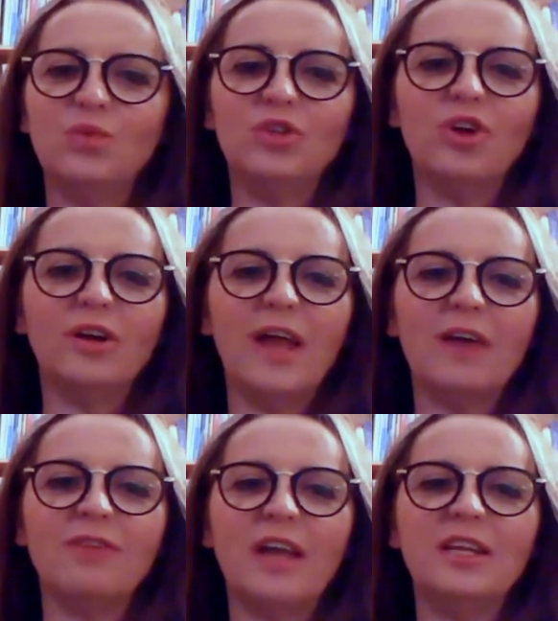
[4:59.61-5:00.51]
We don't
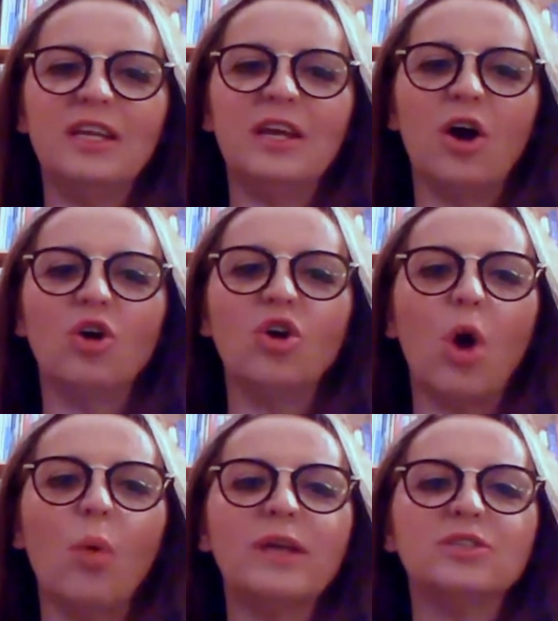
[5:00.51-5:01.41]
have any
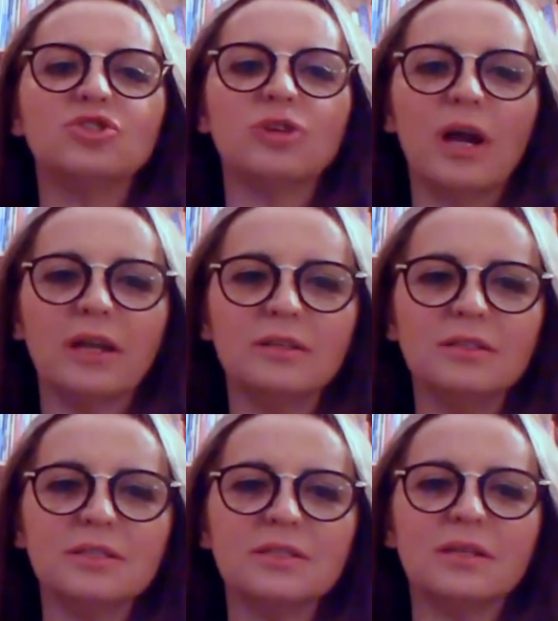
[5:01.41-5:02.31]
ongoing
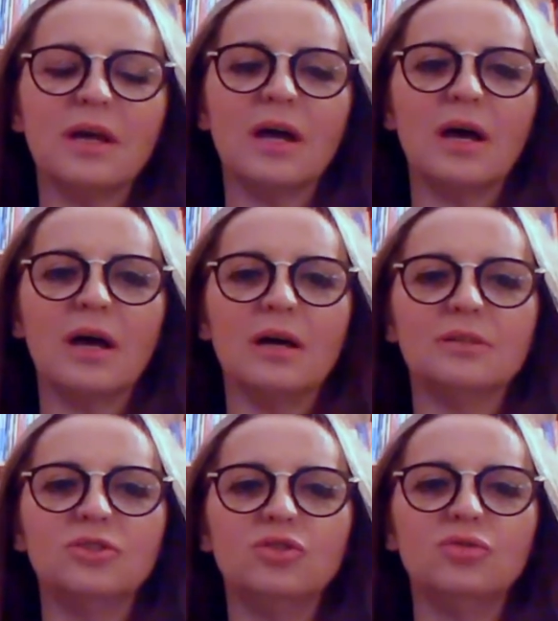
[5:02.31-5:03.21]
trials
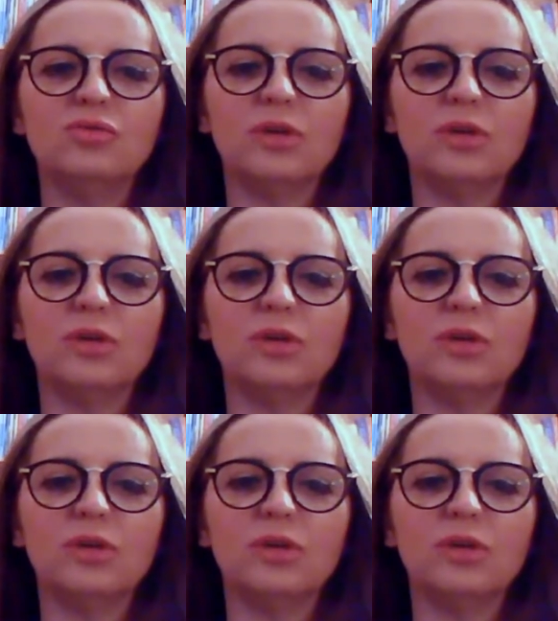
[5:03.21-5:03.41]
to